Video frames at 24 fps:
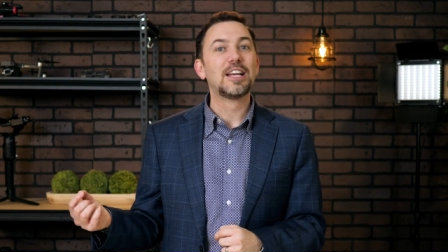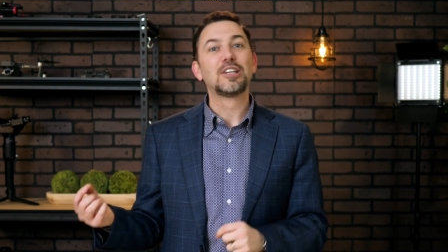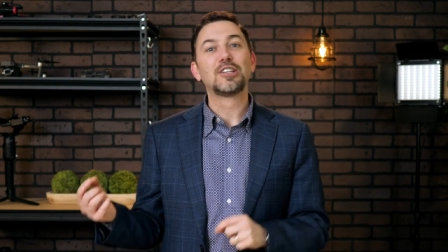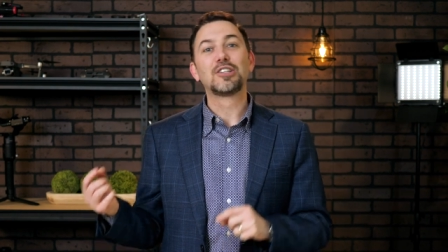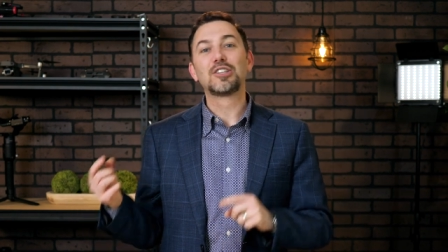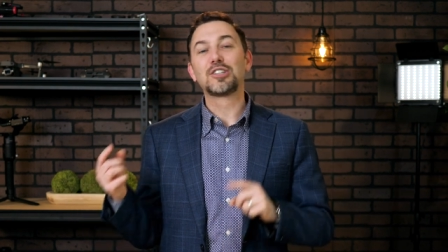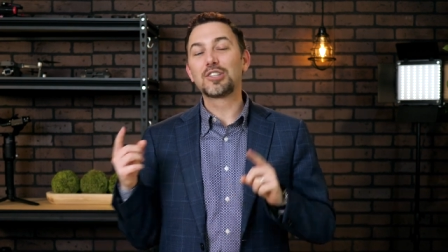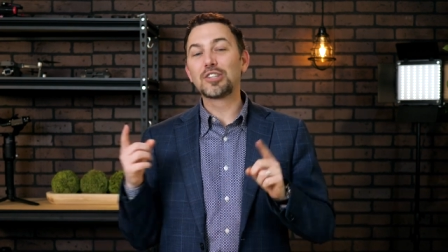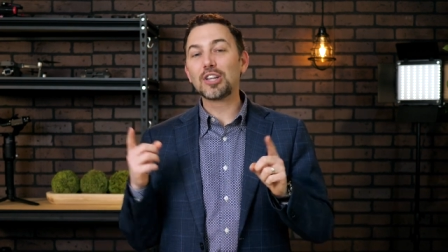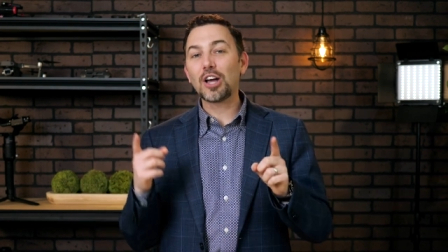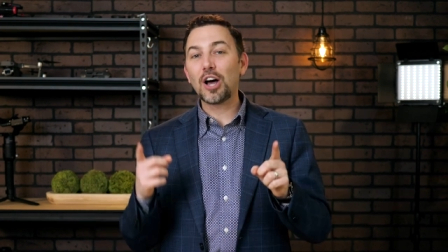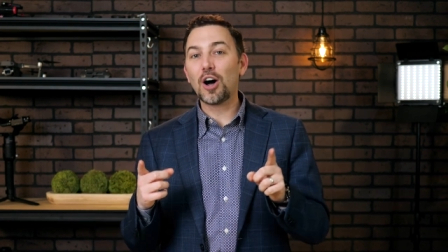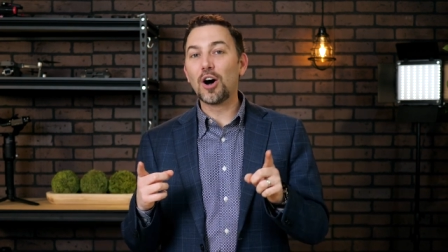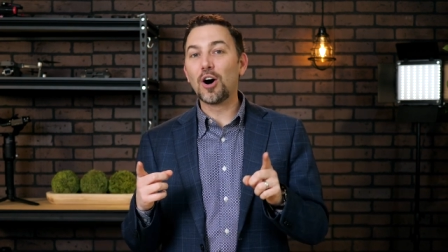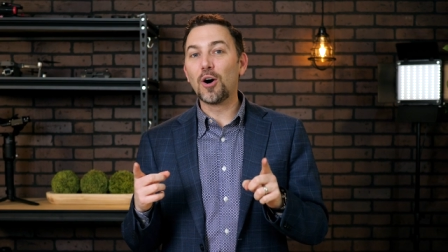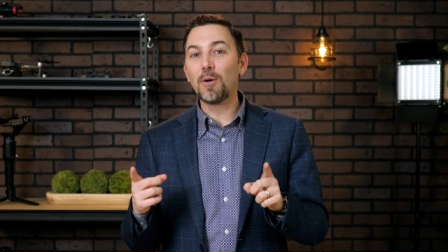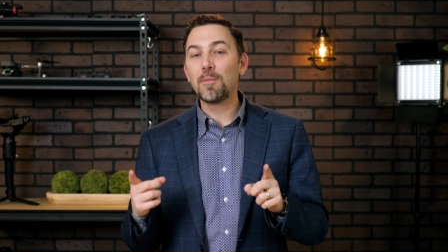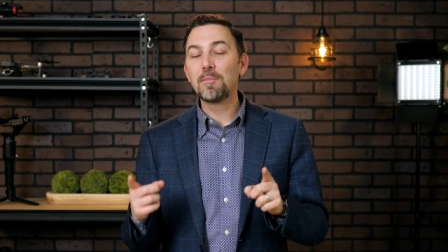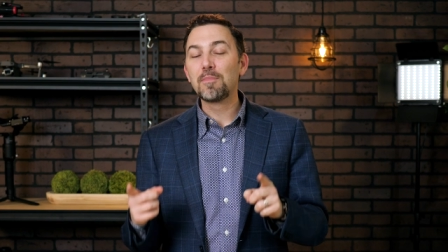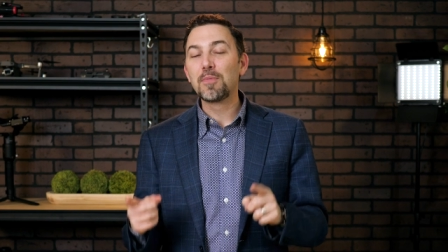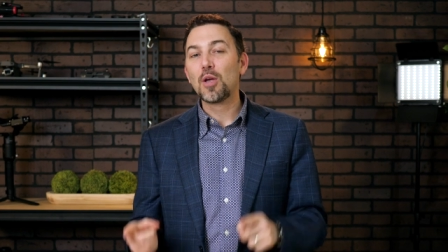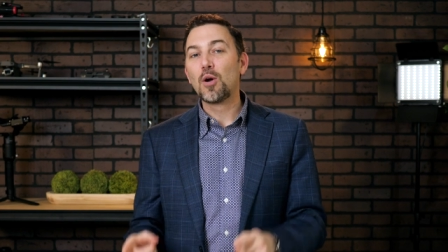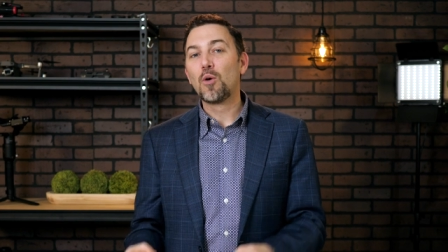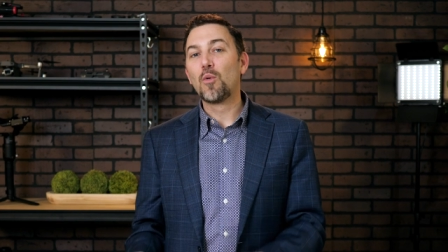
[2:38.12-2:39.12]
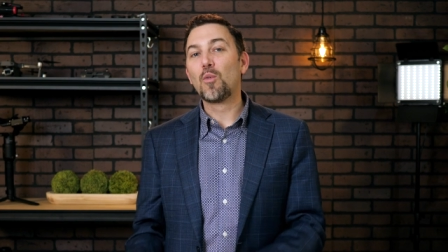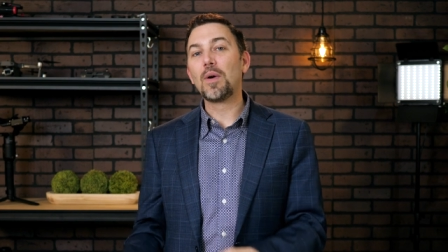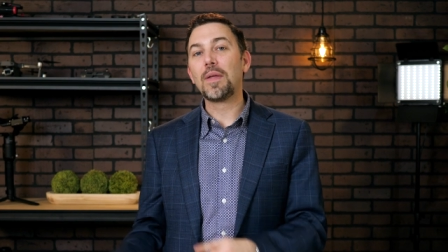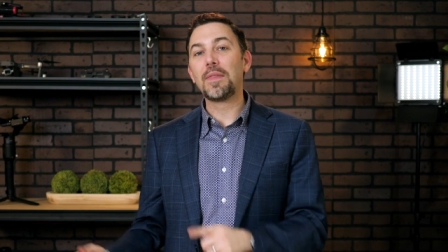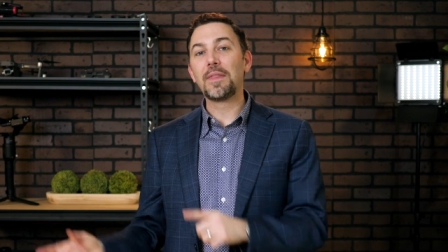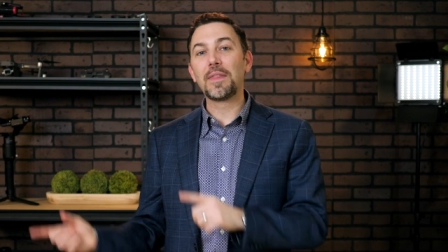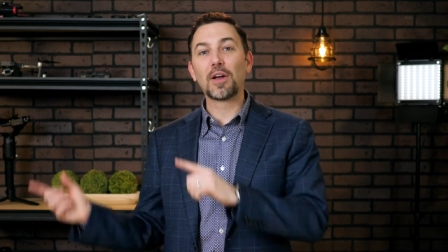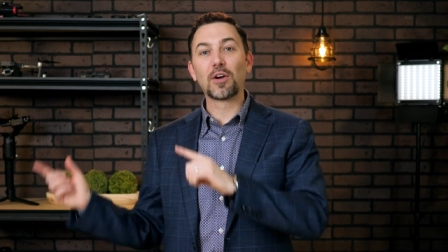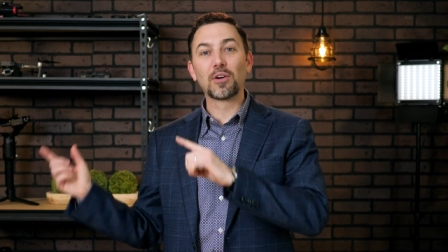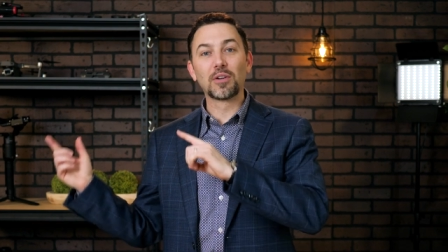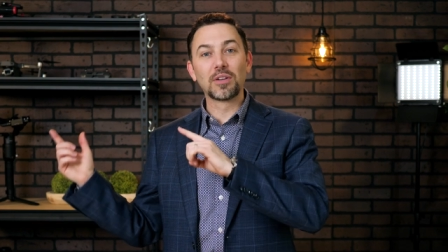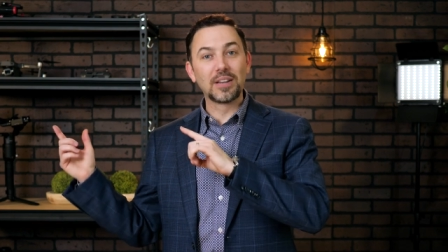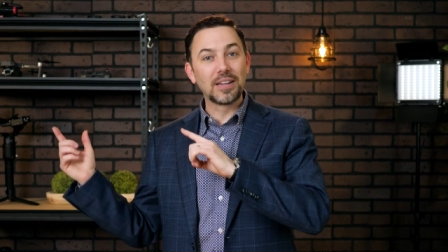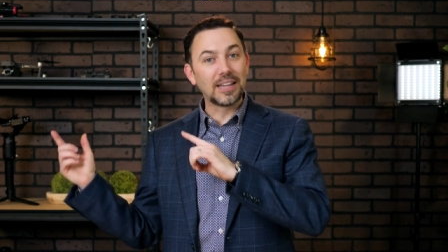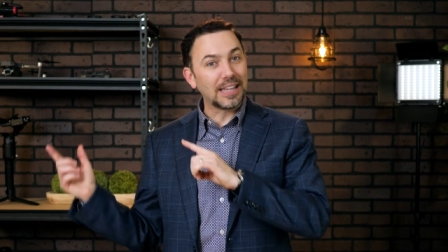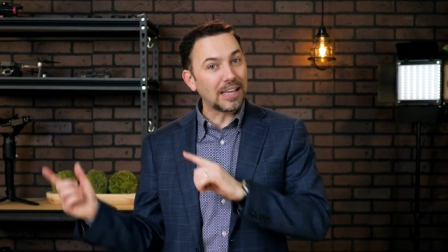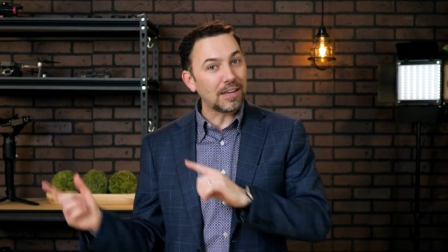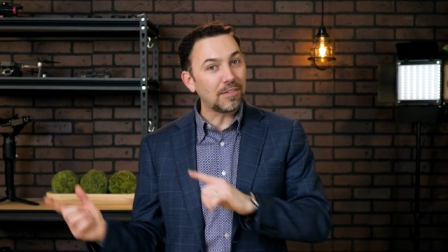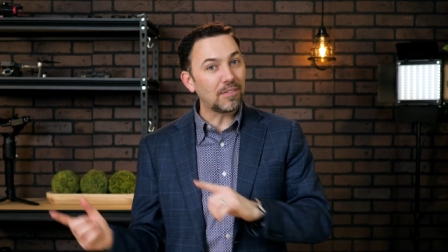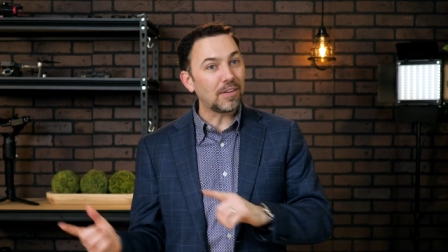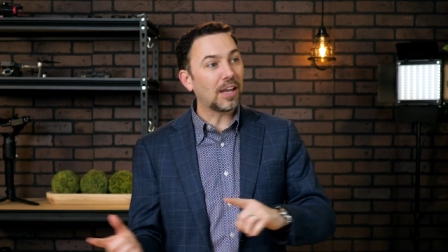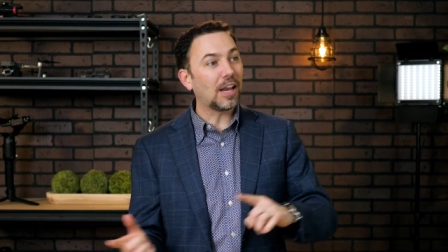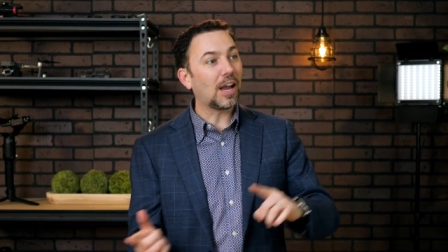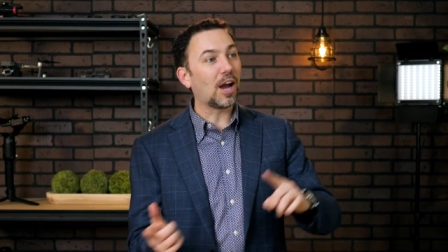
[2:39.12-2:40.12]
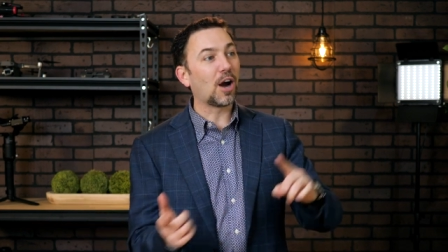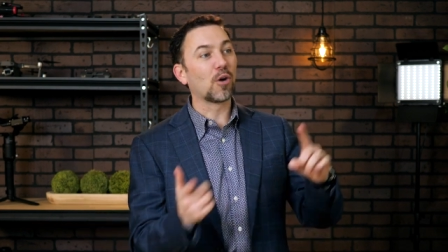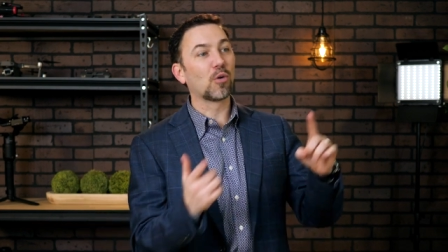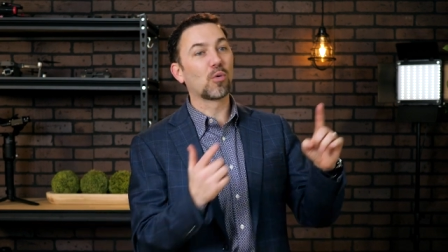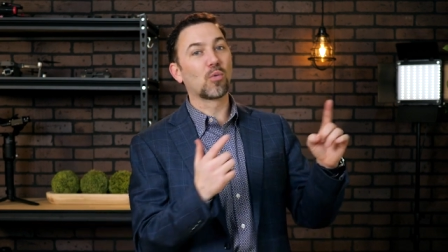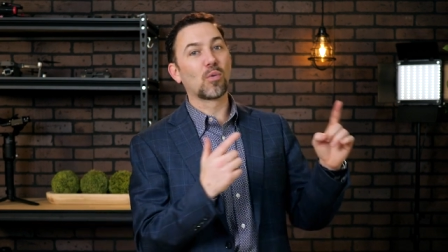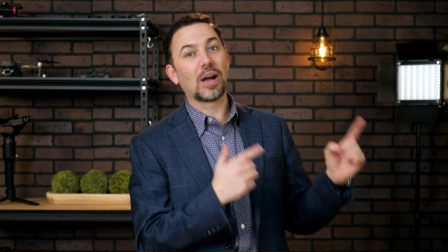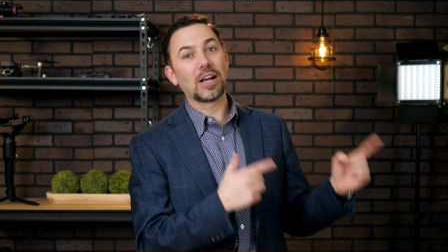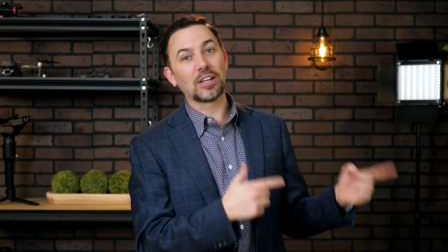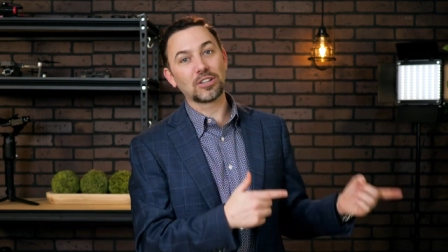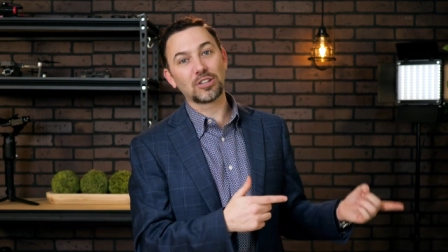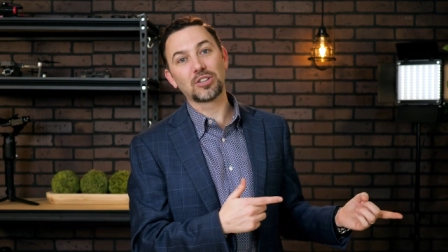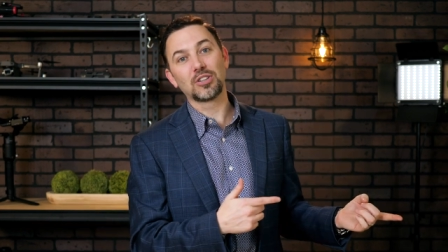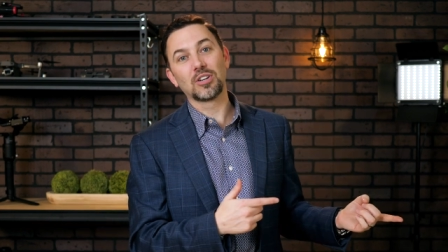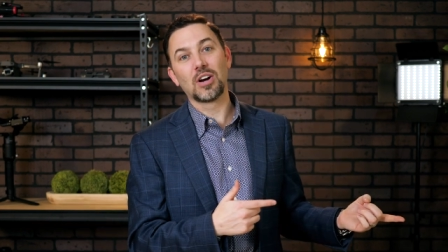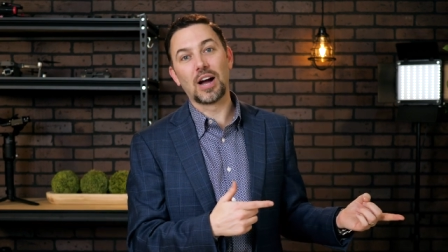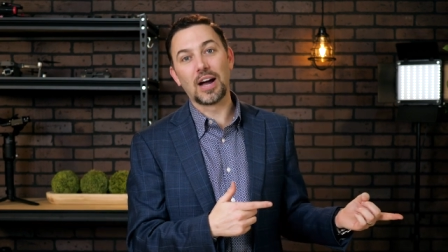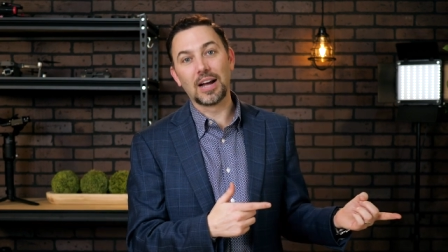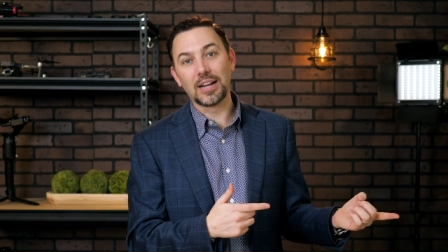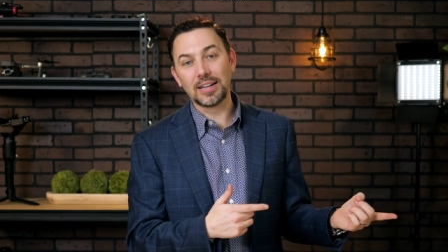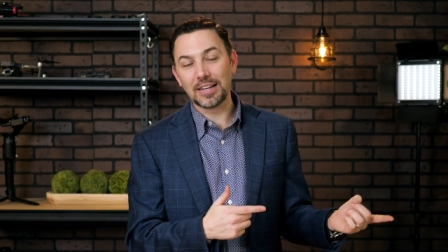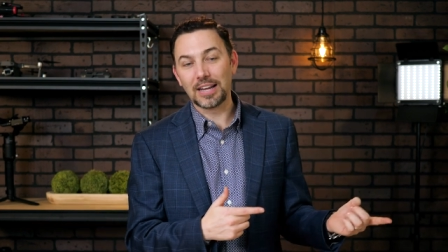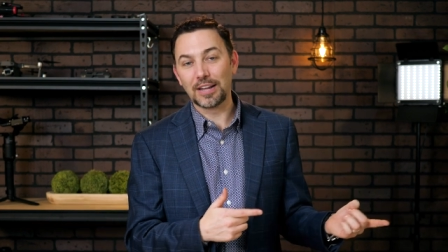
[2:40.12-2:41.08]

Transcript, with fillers: So when they're leaving a restaurant,